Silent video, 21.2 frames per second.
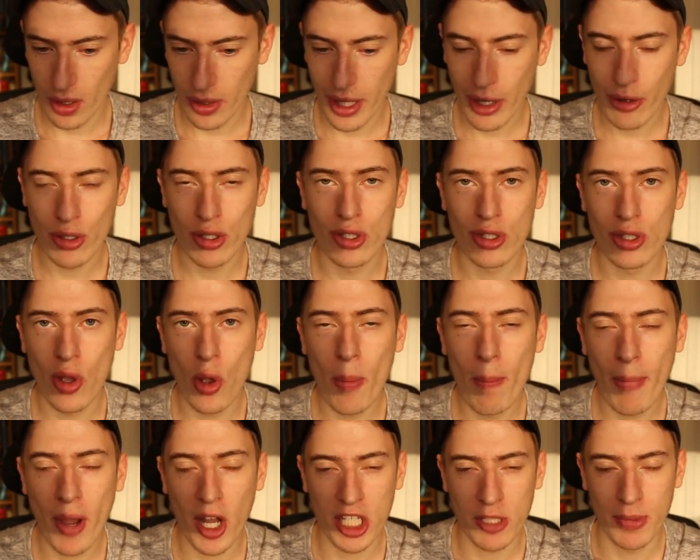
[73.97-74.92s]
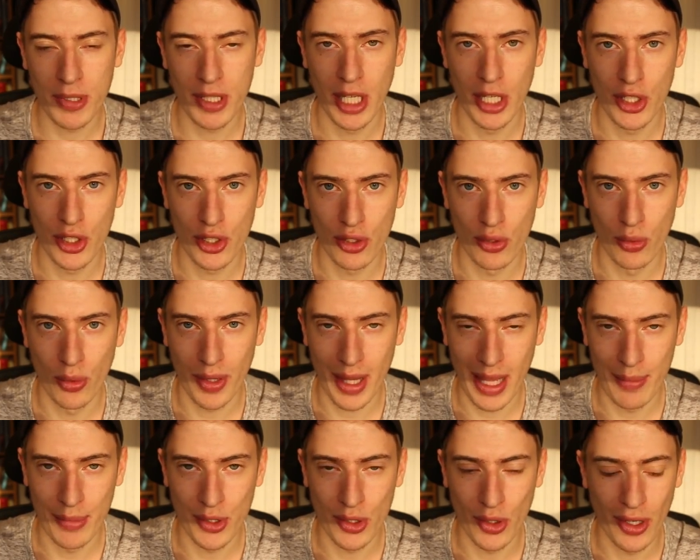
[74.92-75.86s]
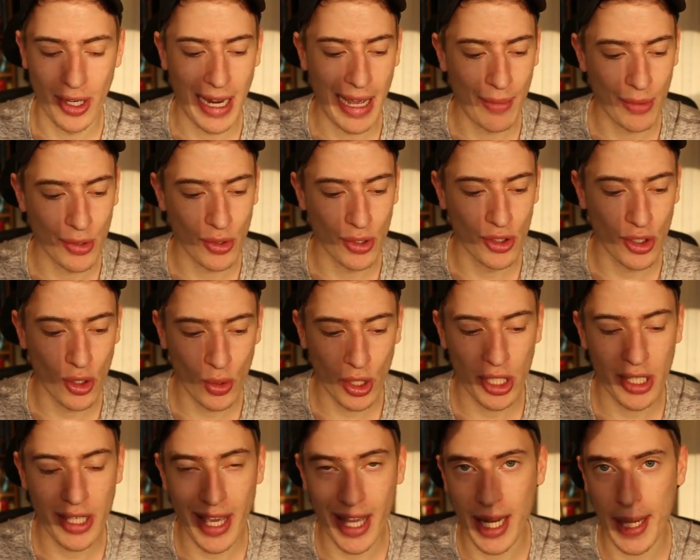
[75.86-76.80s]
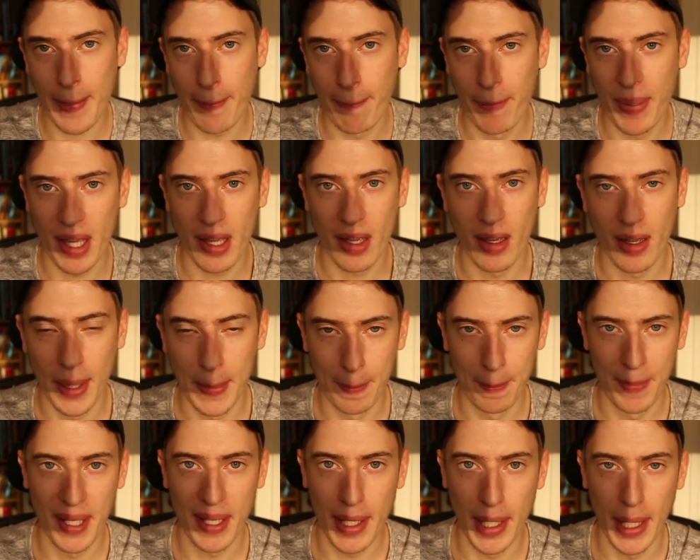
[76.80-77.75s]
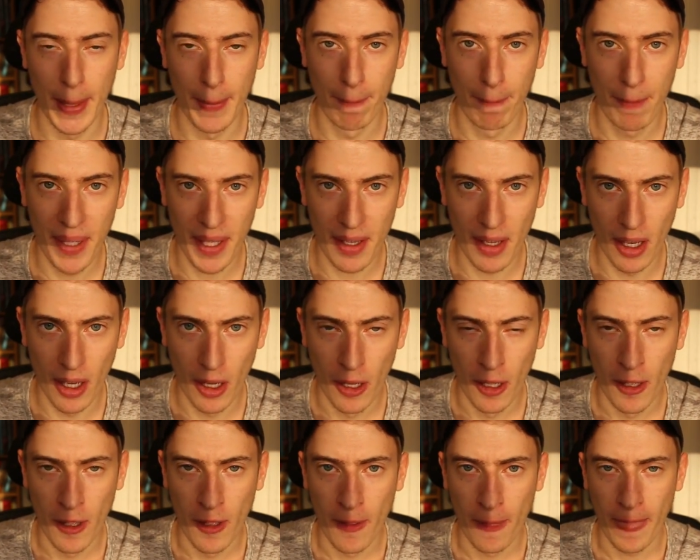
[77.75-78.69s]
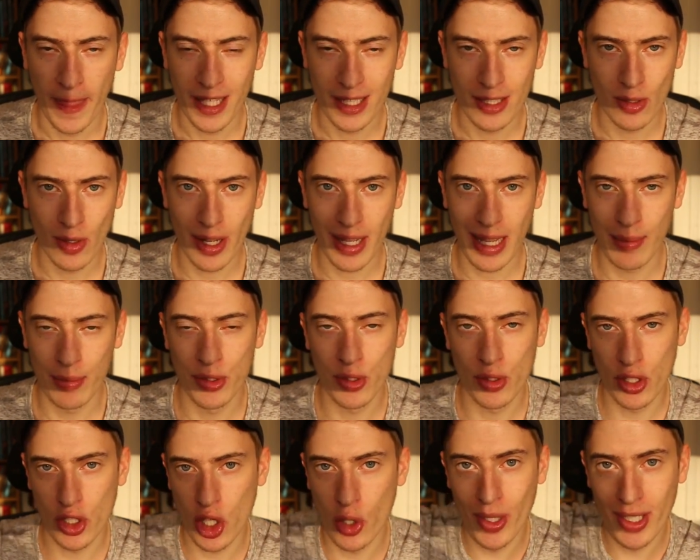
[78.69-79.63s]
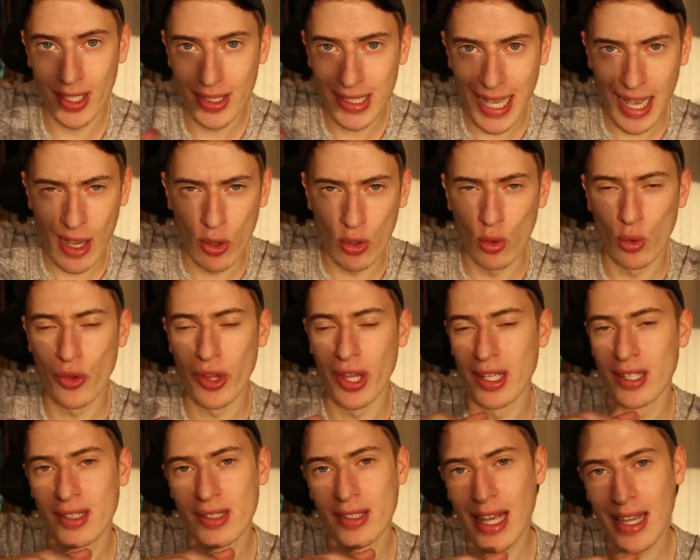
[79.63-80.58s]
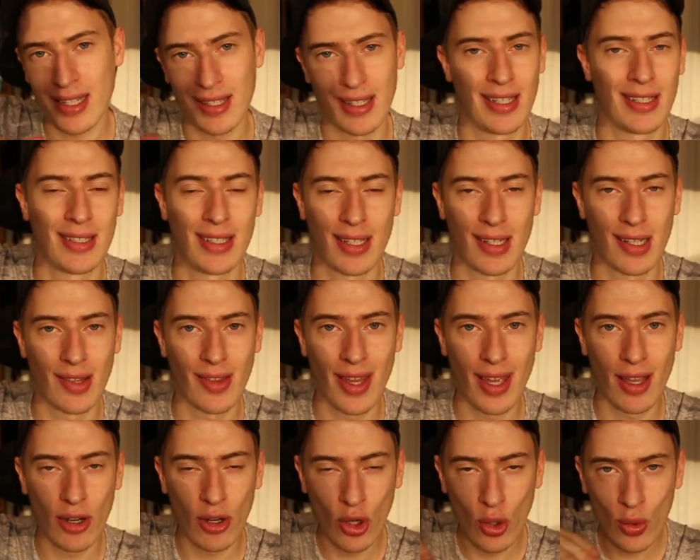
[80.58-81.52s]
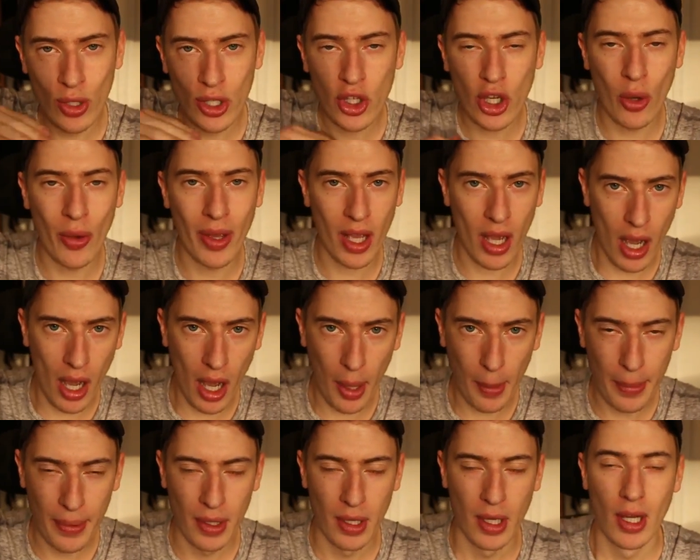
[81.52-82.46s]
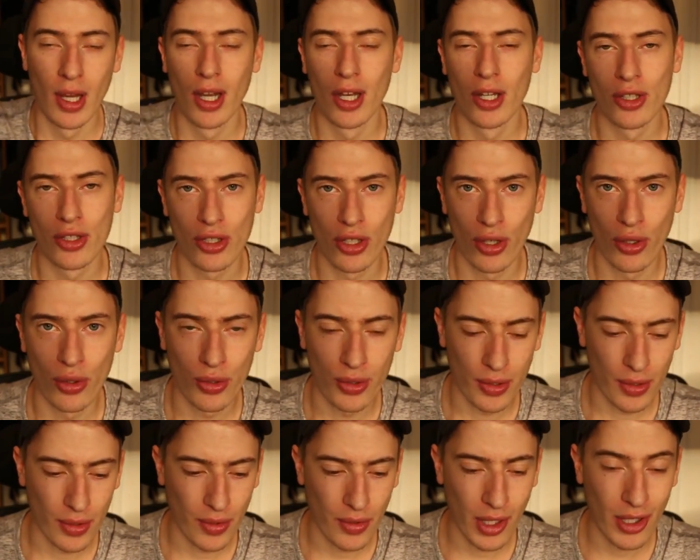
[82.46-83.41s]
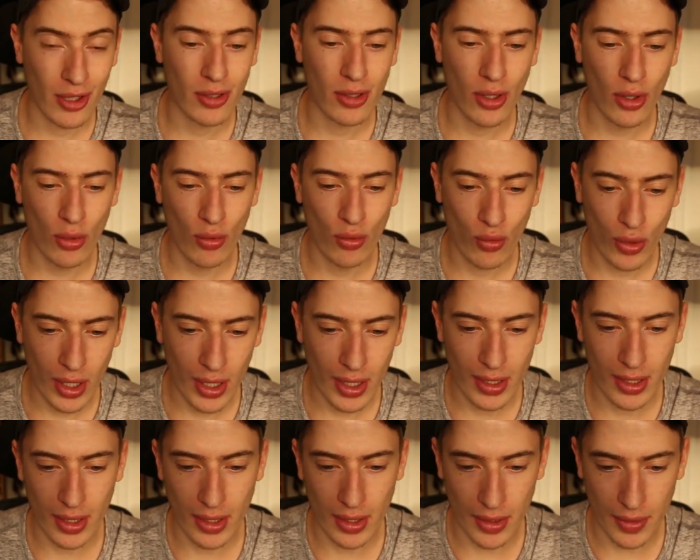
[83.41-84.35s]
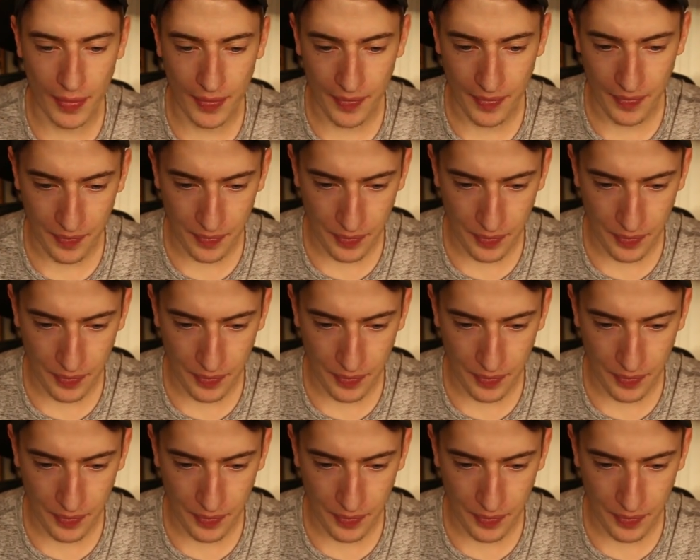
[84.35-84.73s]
there is so much potential with Amazon, and Amazon is only getting bigger and bigger and bigger. It's not like Amazon are going down or they're stagnating, they are only going up. So there's no reason